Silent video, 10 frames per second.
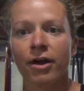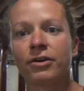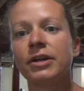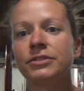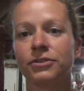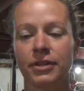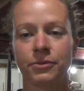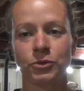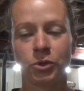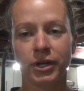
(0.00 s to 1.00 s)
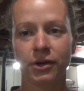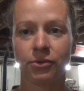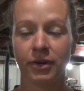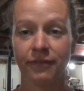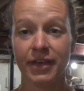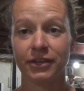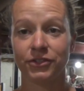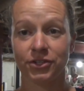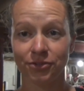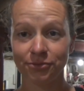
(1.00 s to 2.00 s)
Alright, so that was workout one of
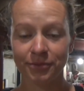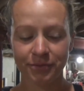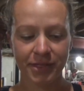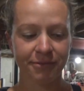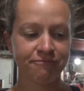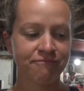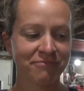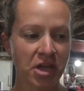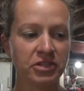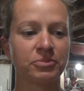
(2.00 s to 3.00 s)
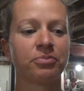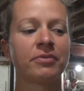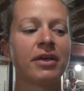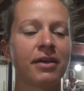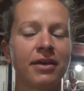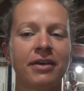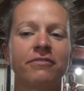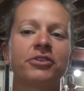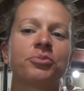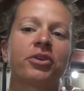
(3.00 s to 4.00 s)
AX-2. It
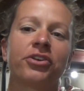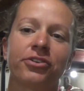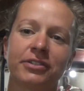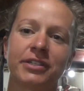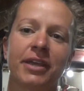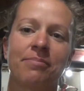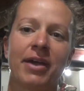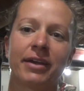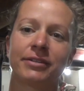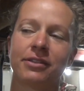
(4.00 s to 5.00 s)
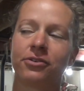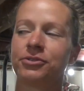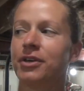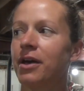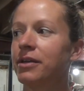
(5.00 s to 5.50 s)
feels pretty good to get back to those